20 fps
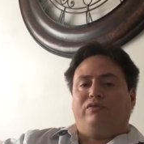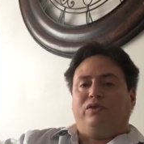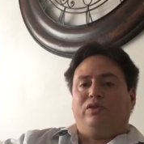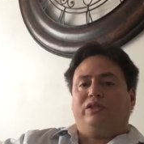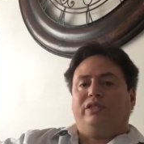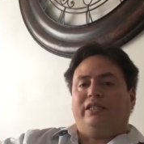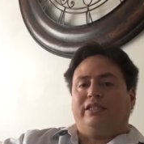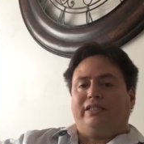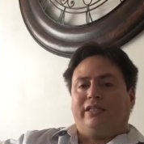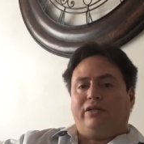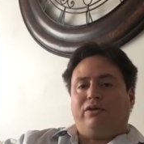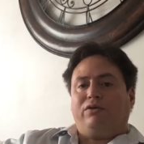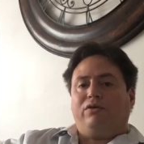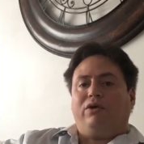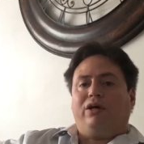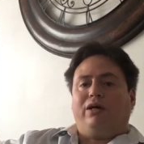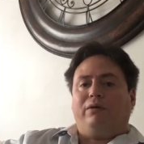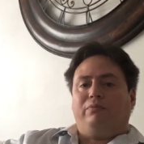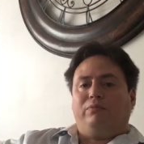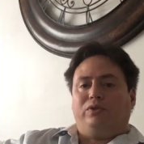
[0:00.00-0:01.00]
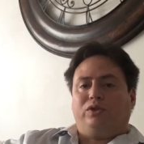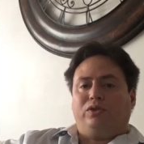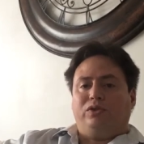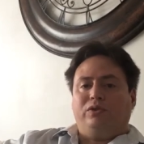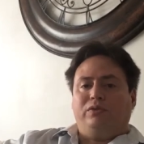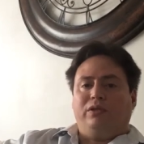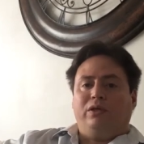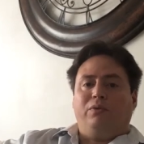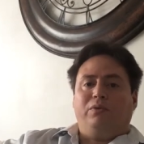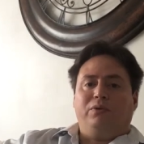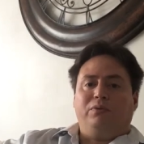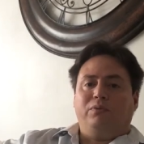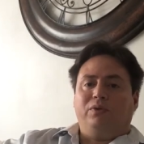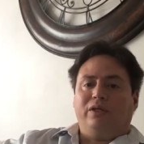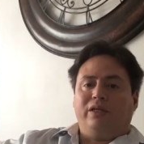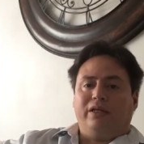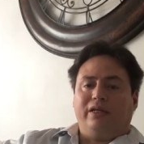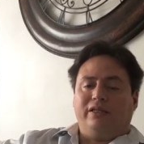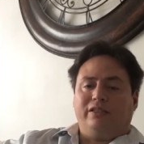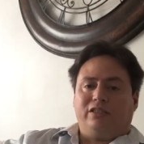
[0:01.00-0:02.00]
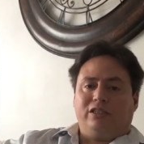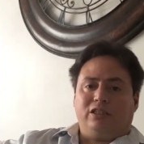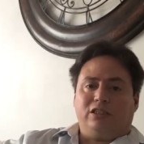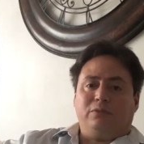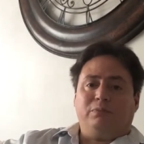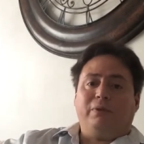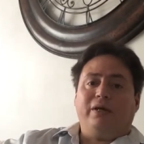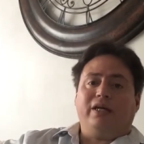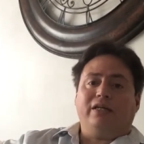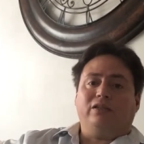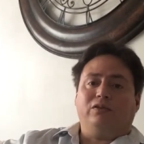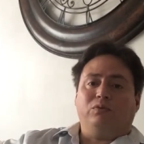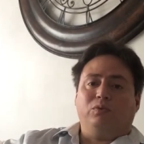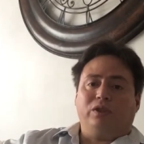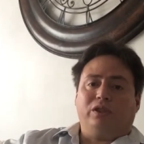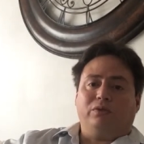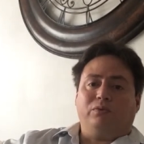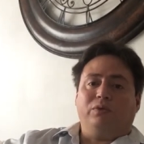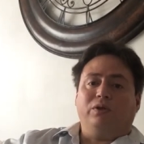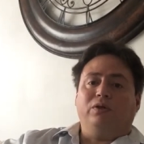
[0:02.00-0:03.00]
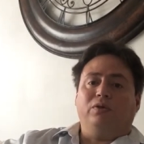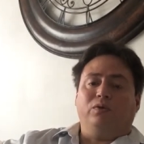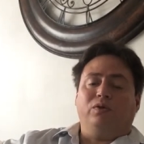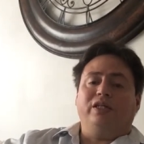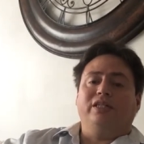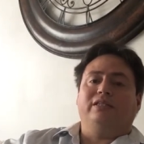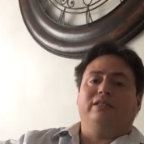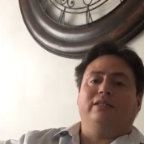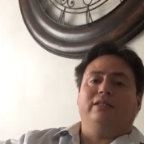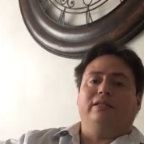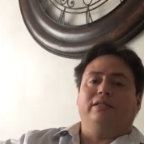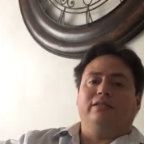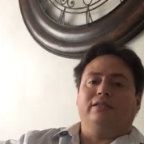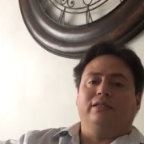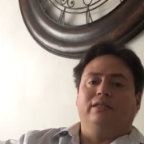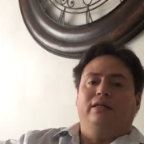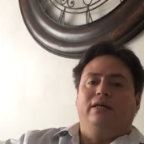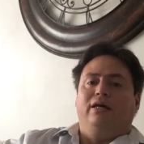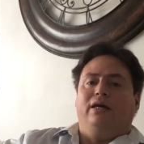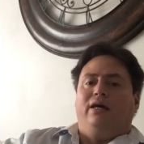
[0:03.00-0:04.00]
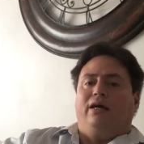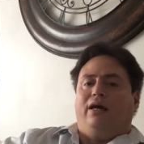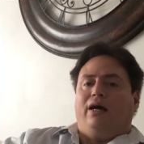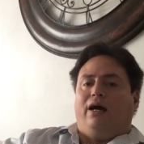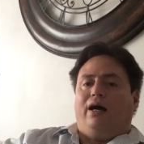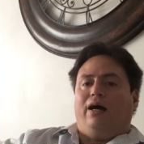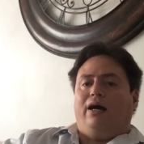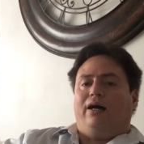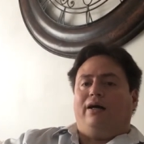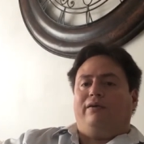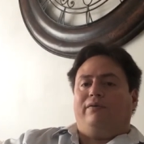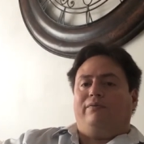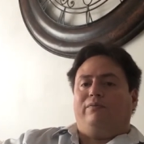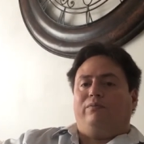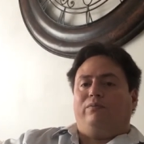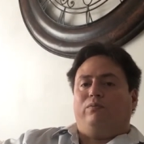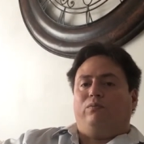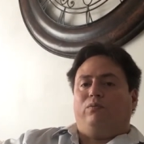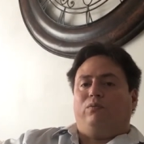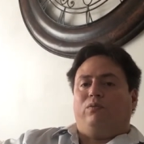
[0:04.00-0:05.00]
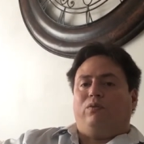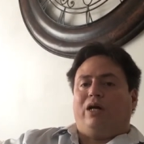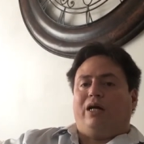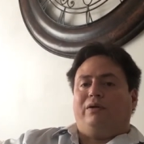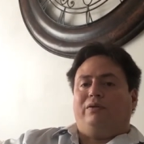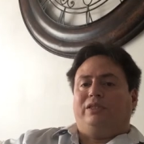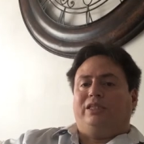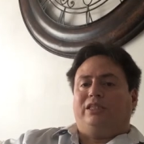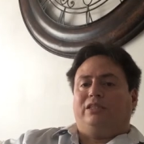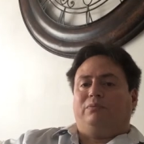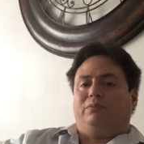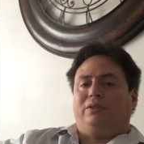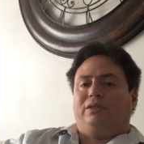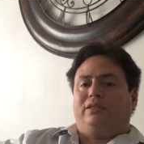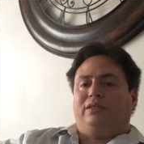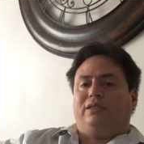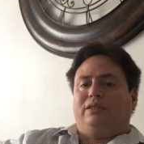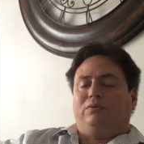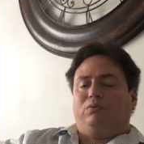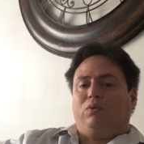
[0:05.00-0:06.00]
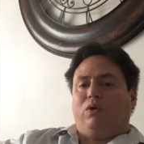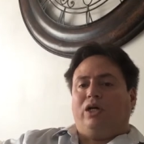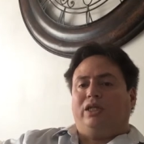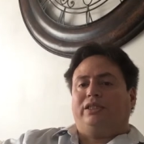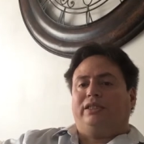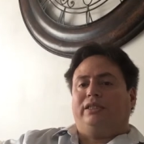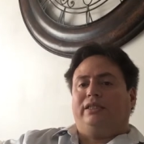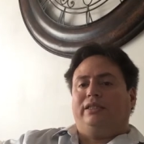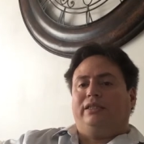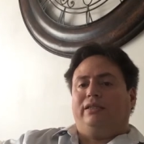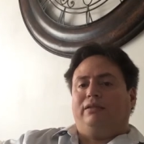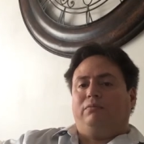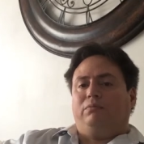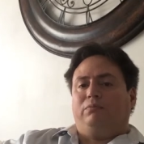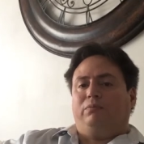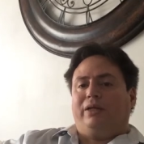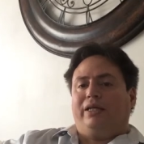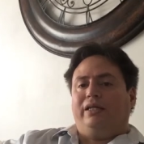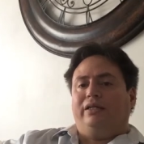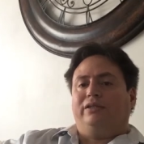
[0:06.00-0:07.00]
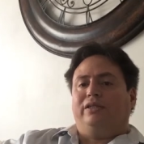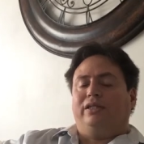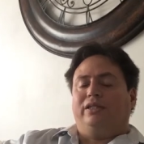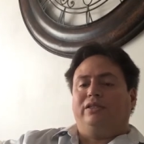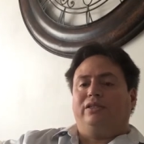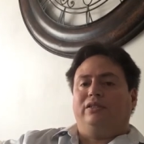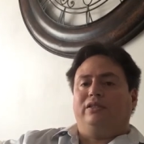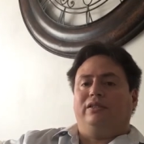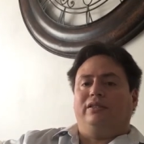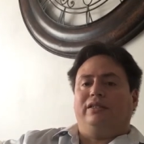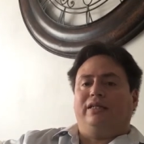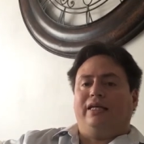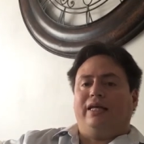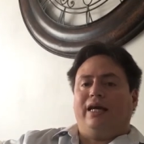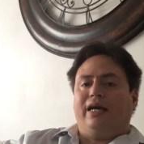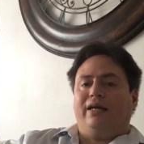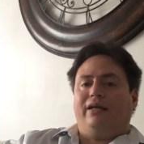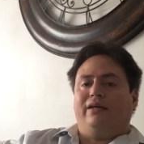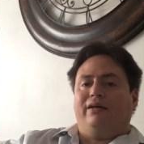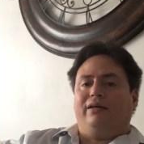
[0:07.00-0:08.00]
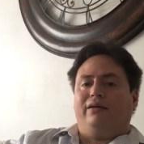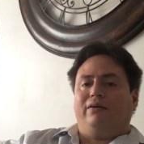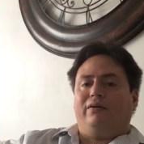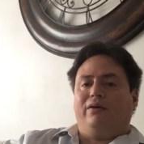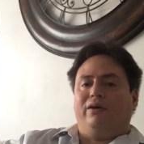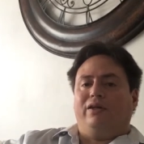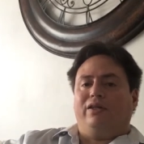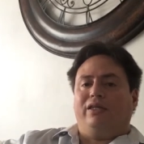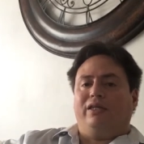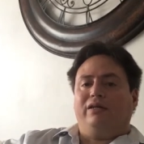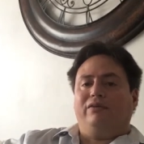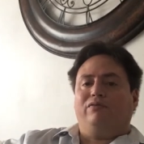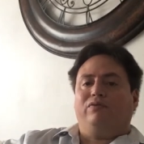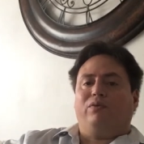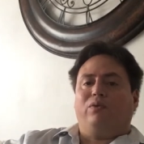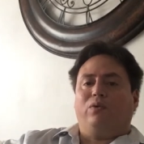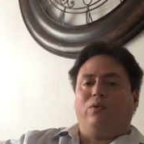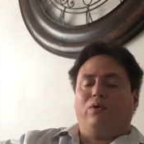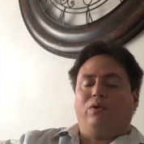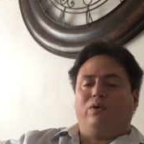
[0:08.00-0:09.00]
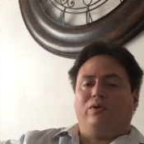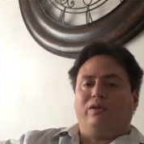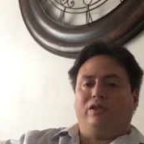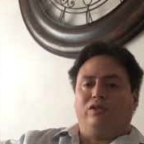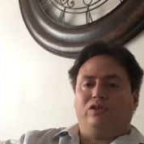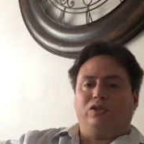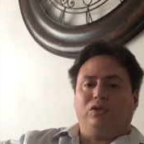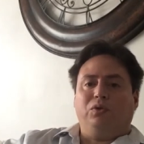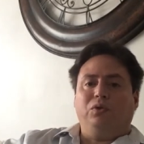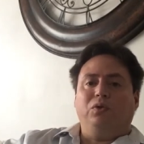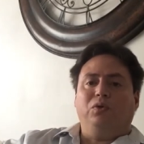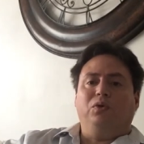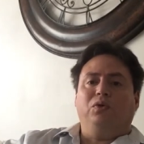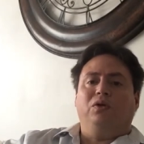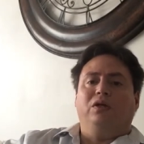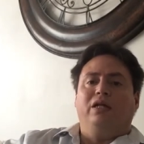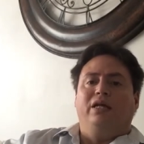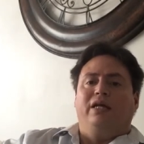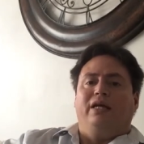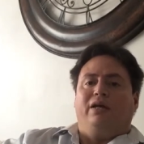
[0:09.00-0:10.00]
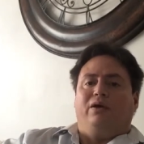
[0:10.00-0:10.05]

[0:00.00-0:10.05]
first they set her up, so you, no one would suspect what the real reason is. Uh, I've just been watching and paying attention. They had a, a, thing for the school